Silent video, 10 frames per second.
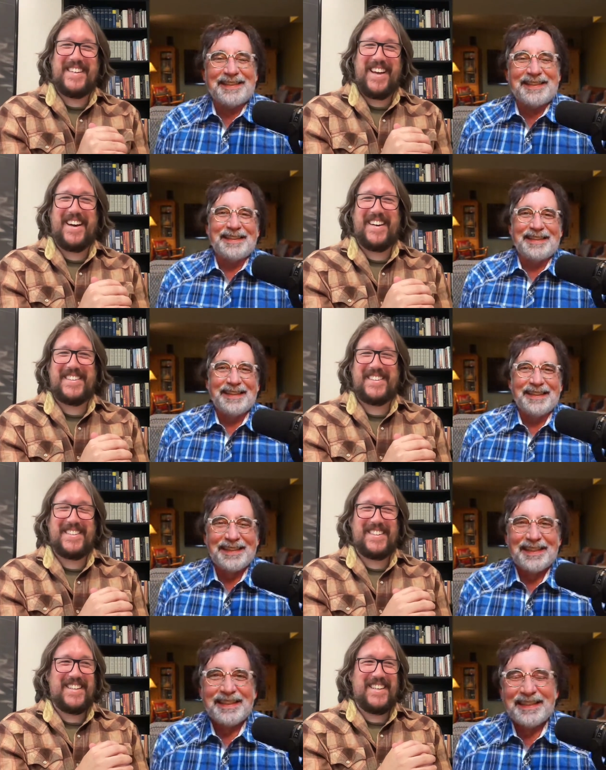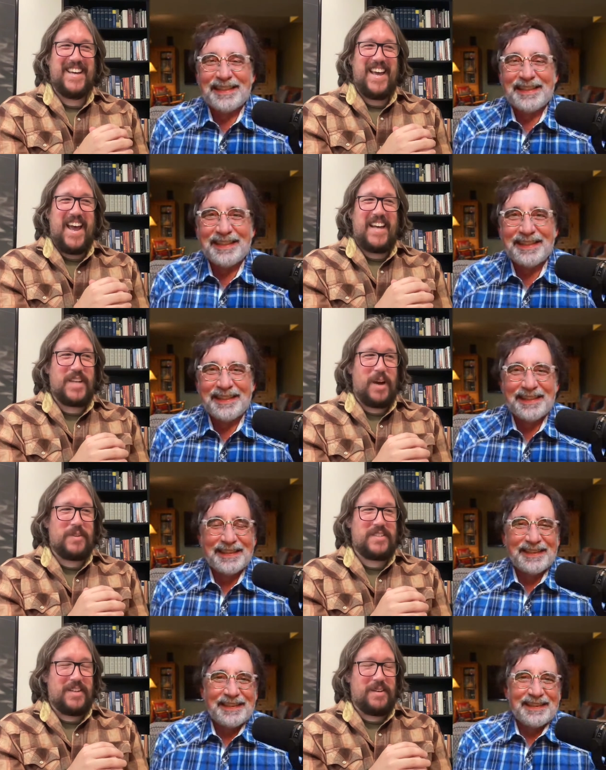Speaker 1: Yeah. As I
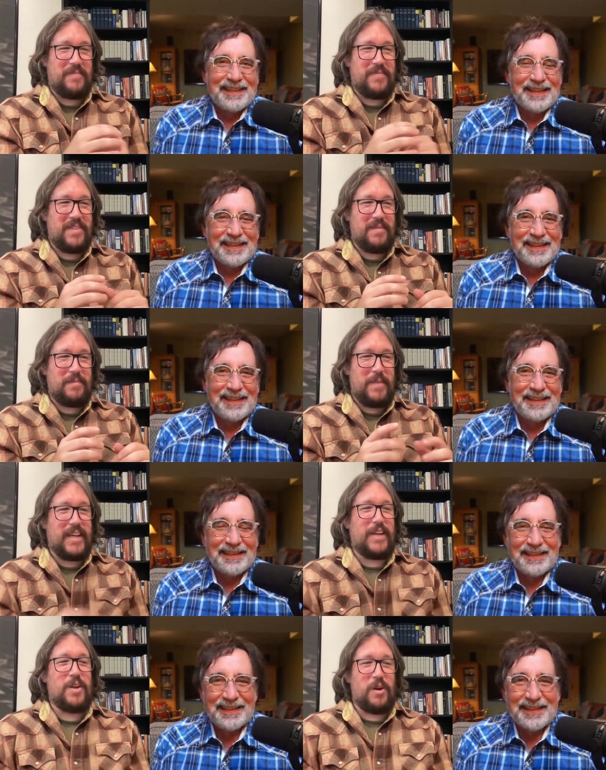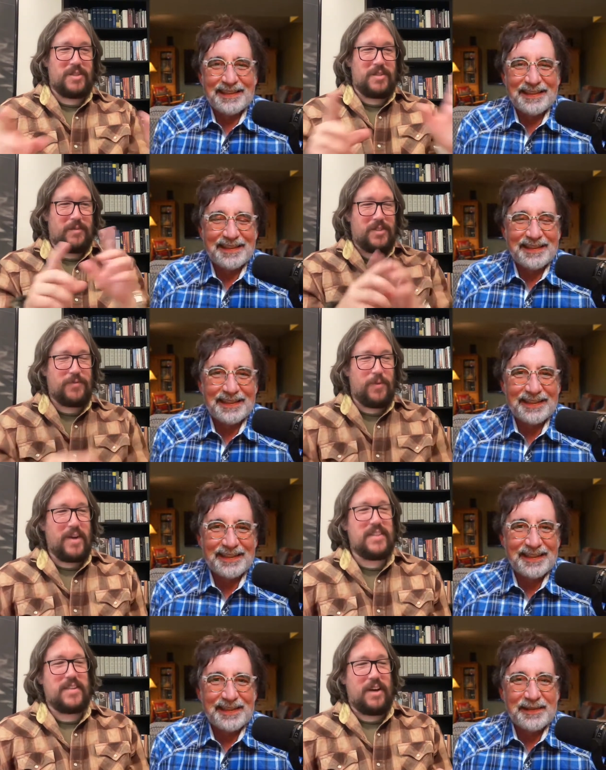was um making notes just for
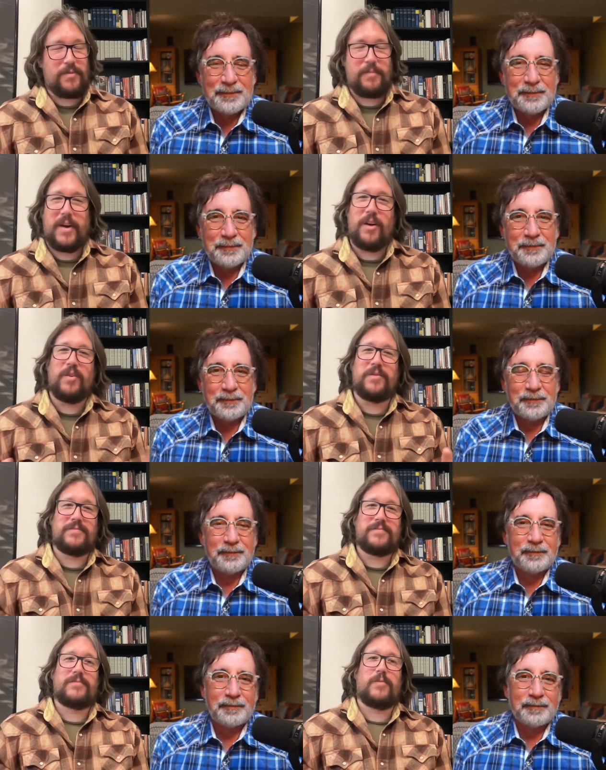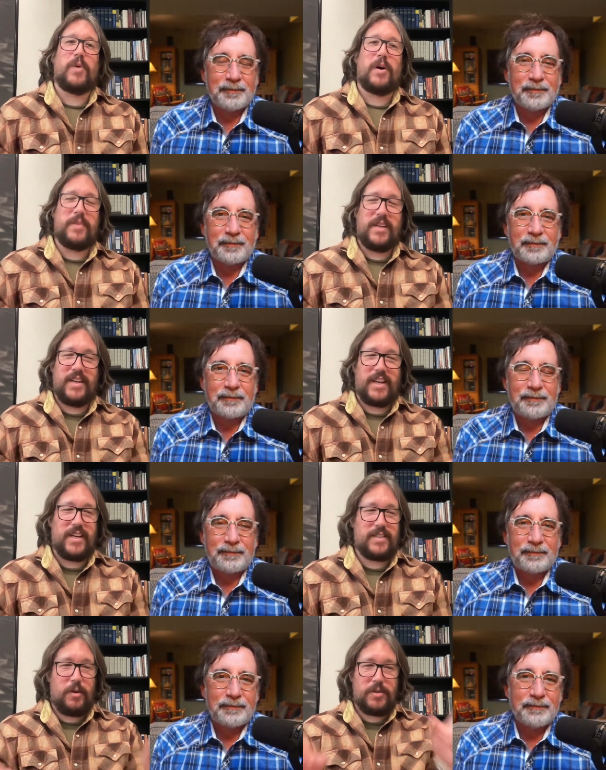myself and my own well-being, I
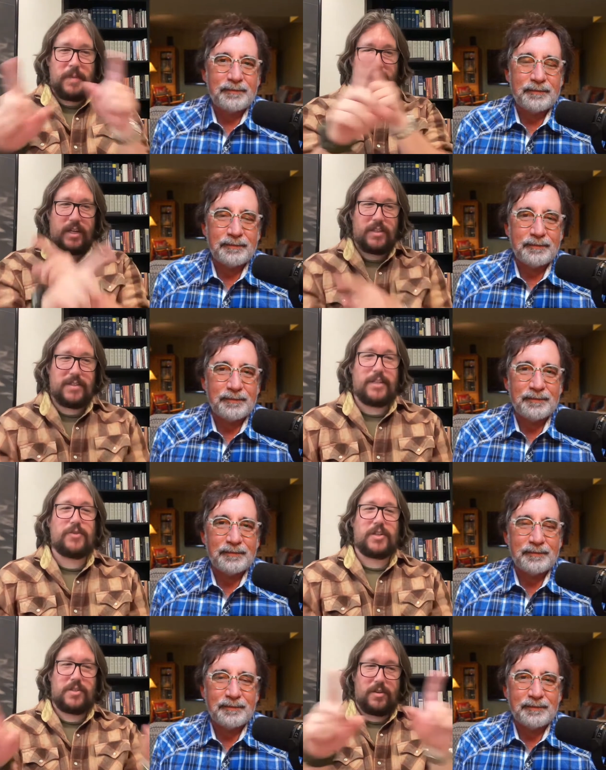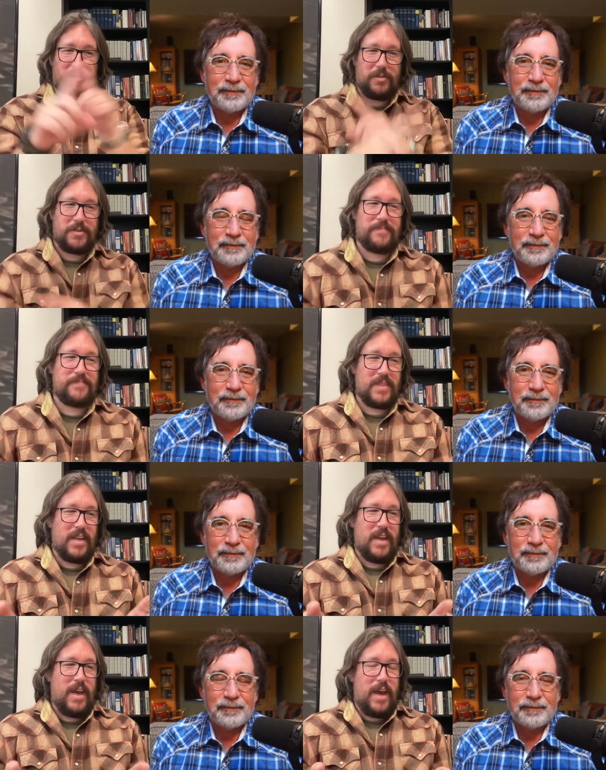guess I was making concentric circles
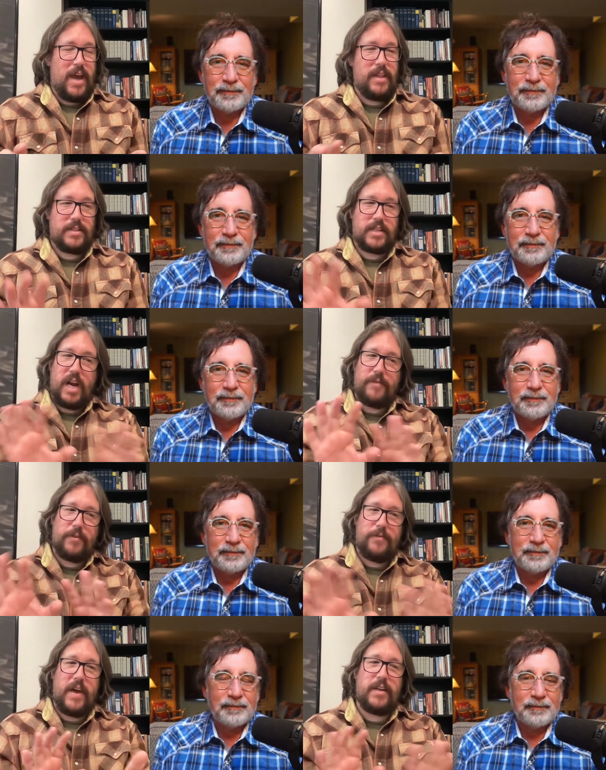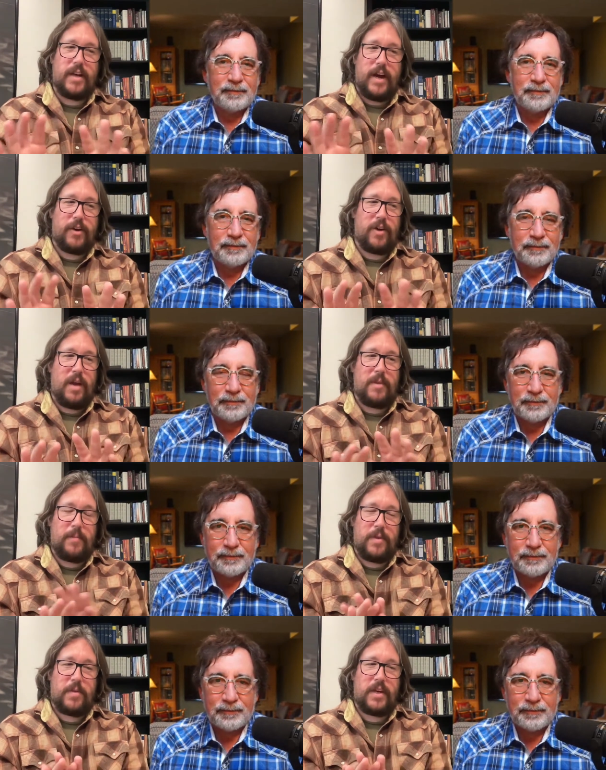and it's kind of a Venn diagram. And I've
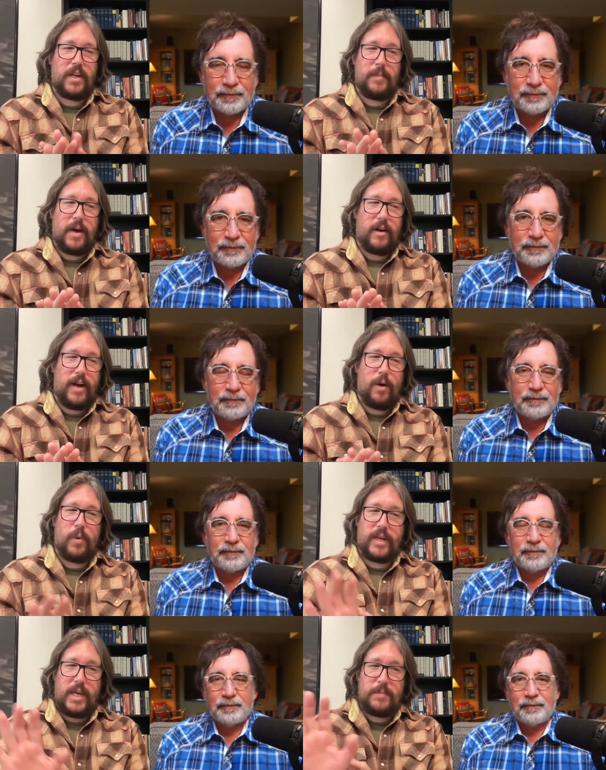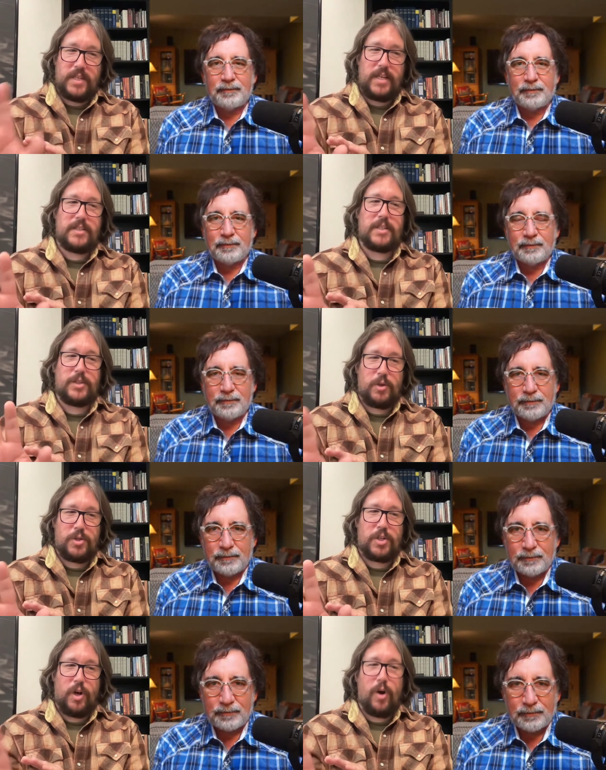been thinking about how what keeps the
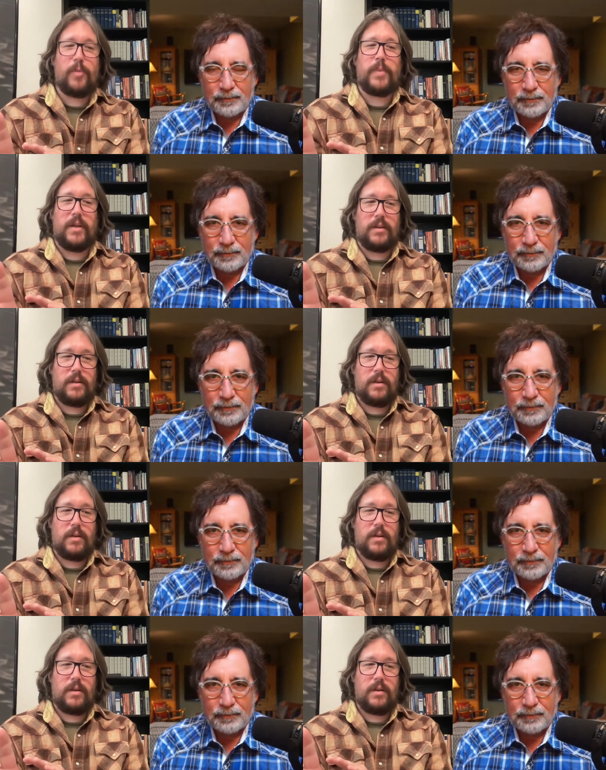institution open